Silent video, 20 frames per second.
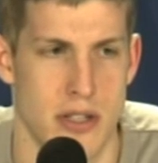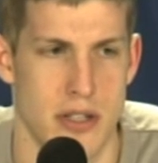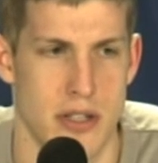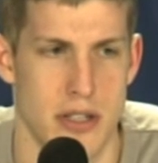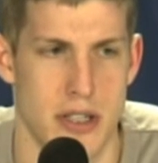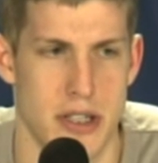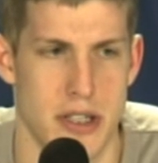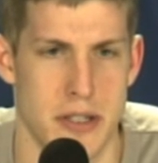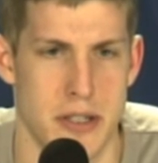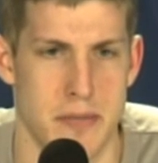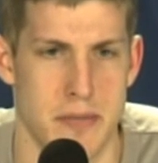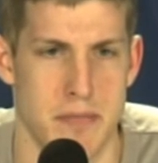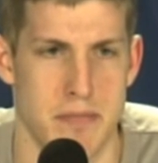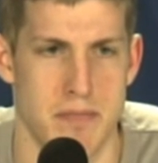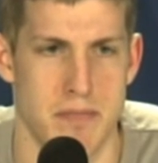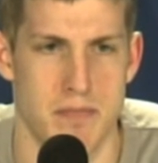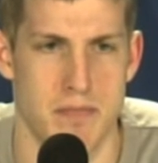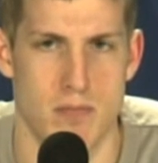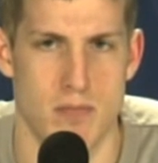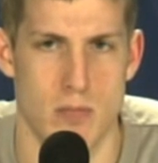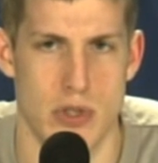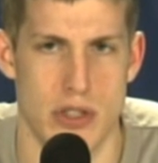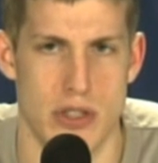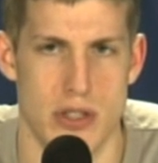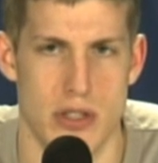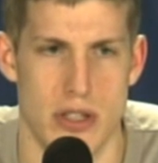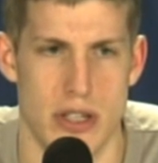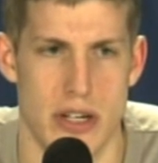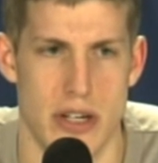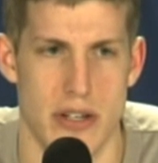Um, we
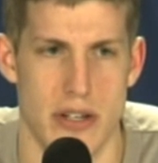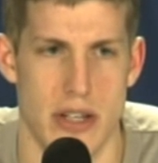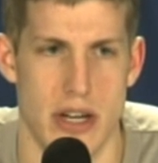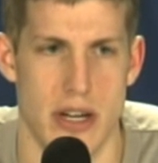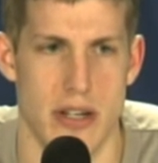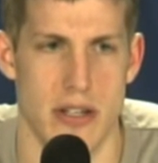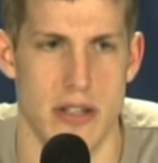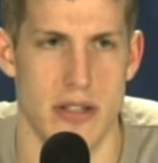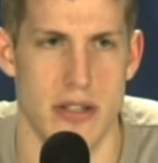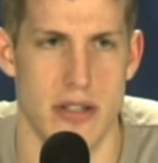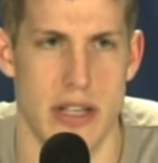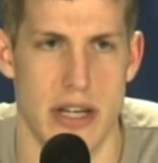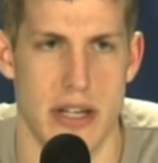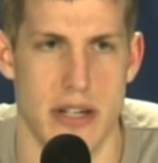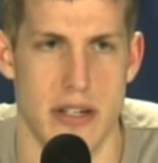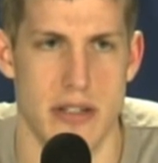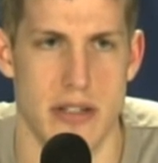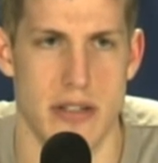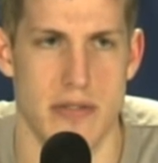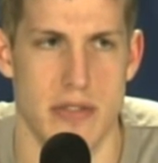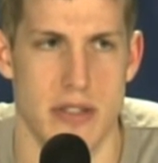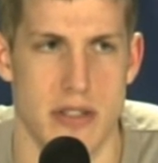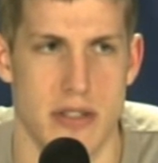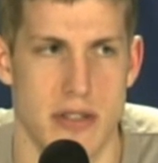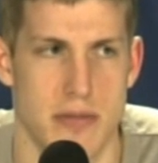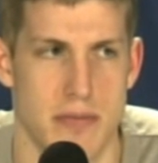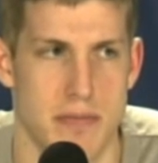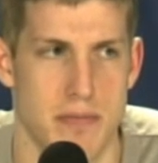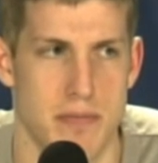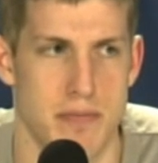took care of that that end of it.
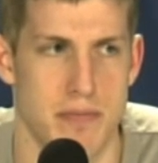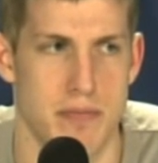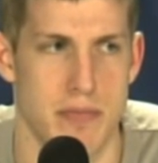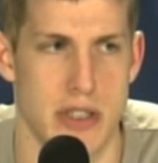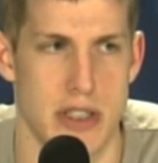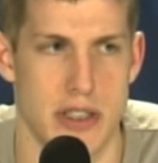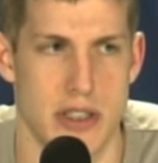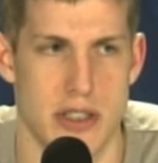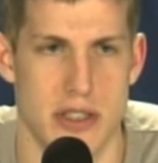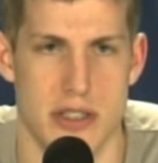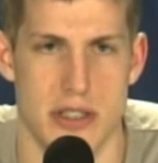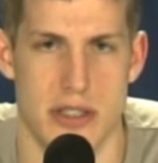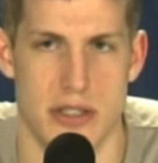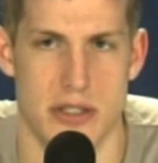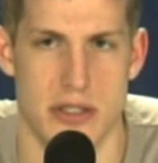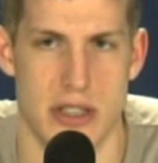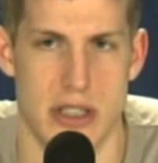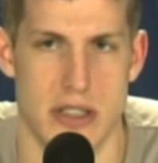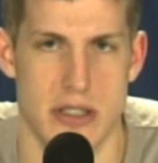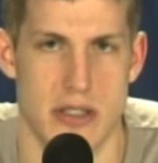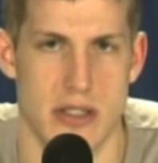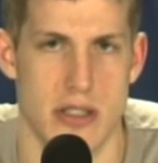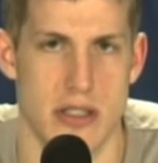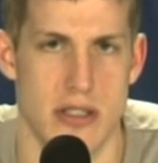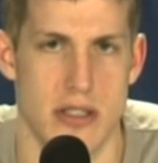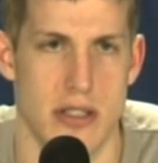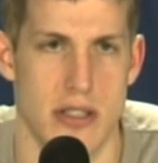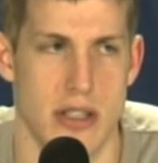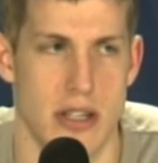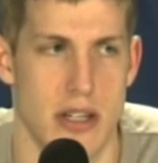It just didn't translate
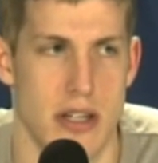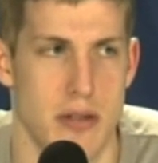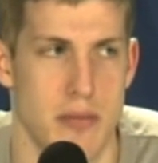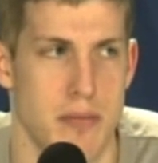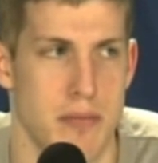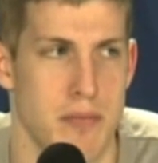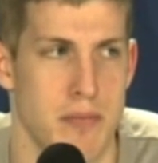to the game.